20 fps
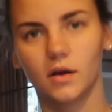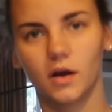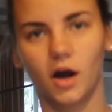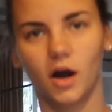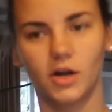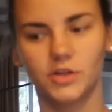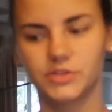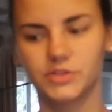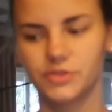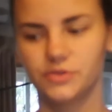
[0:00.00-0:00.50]

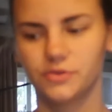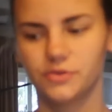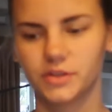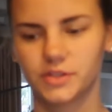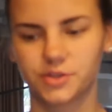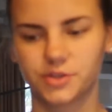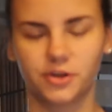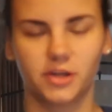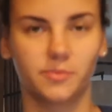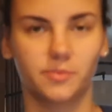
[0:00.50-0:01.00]
I'll do the
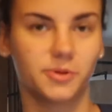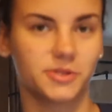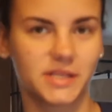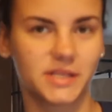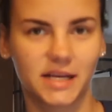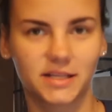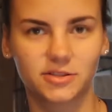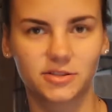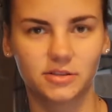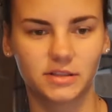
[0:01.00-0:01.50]
screen
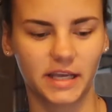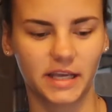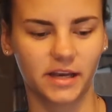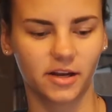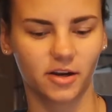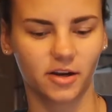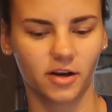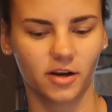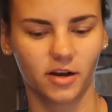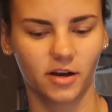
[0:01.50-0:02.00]
protector
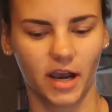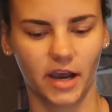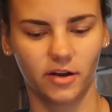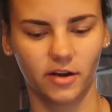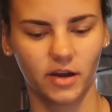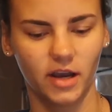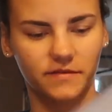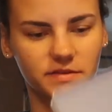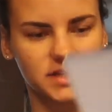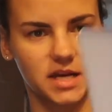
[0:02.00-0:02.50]
later. I
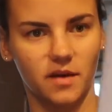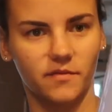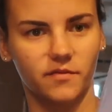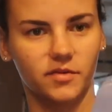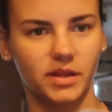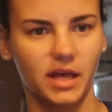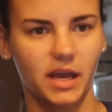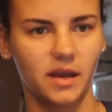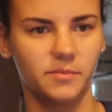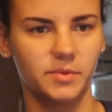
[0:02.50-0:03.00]
don't have time
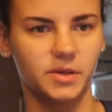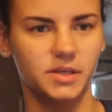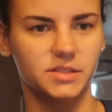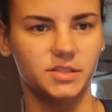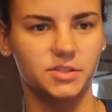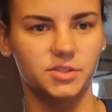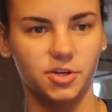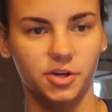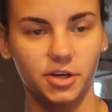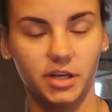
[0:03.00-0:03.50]
for that because
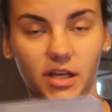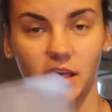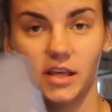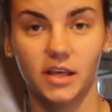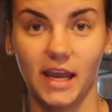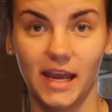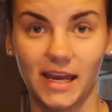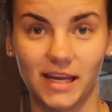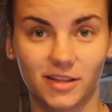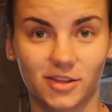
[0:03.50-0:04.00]
it's already
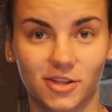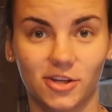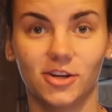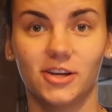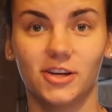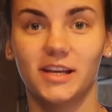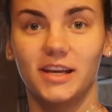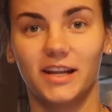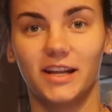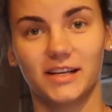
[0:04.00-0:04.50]

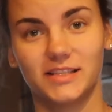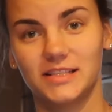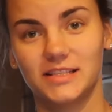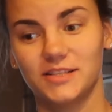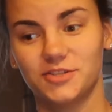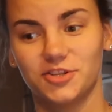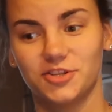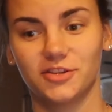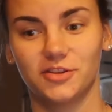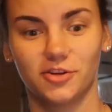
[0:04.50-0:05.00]
8:30 and I
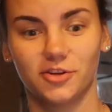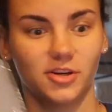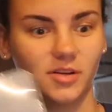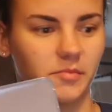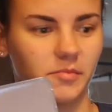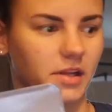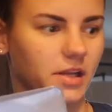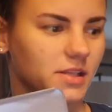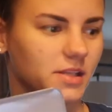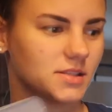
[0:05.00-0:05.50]
teach in 30
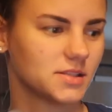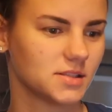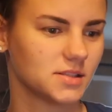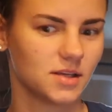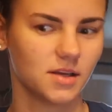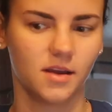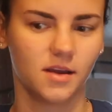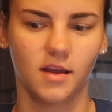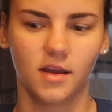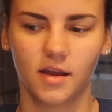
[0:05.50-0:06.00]
minutes.
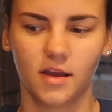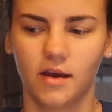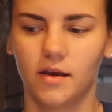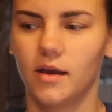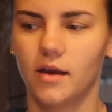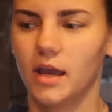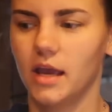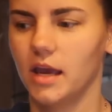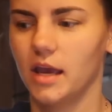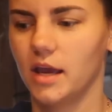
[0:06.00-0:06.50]

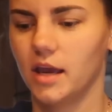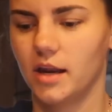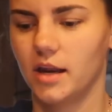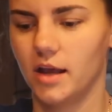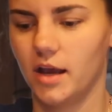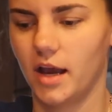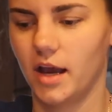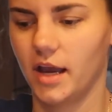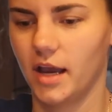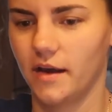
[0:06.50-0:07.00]
And
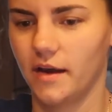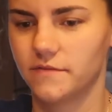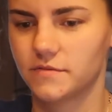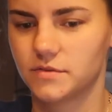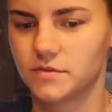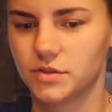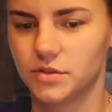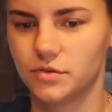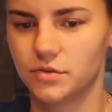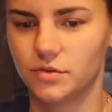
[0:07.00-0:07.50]
I have
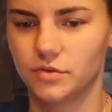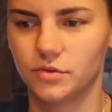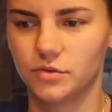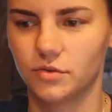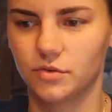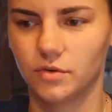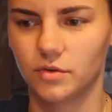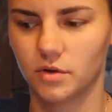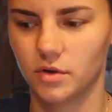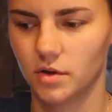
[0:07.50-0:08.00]

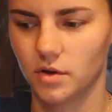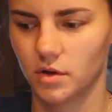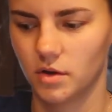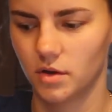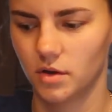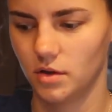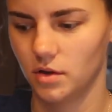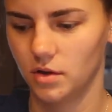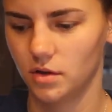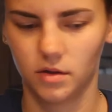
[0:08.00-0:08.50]
to
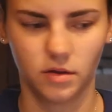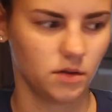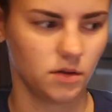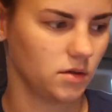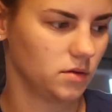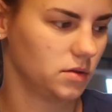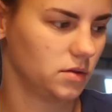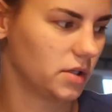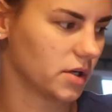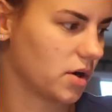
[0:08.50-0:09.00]

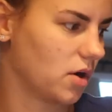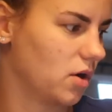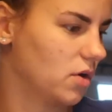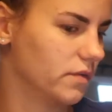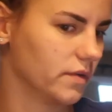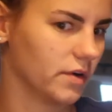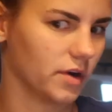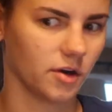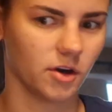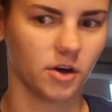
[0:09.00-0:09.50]
look
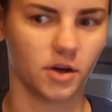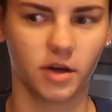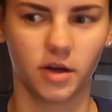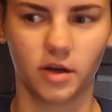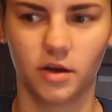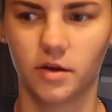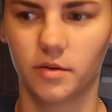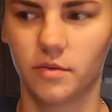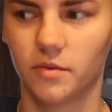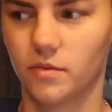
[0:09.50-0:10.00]
over,
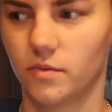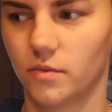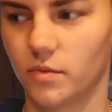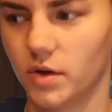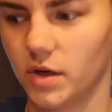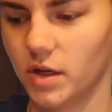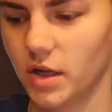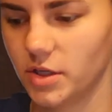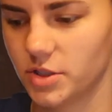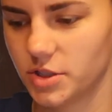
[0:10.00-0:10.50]

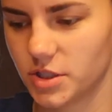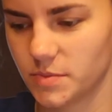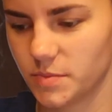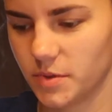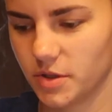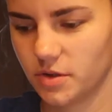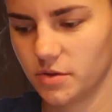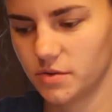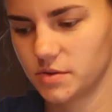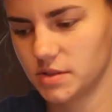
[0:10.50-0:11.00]
where did I just
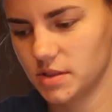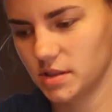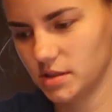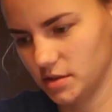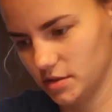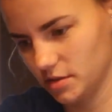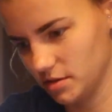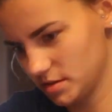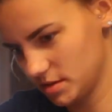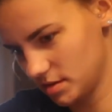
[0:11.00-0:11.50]
put those
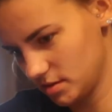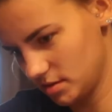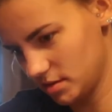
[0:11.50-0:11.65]
scissors?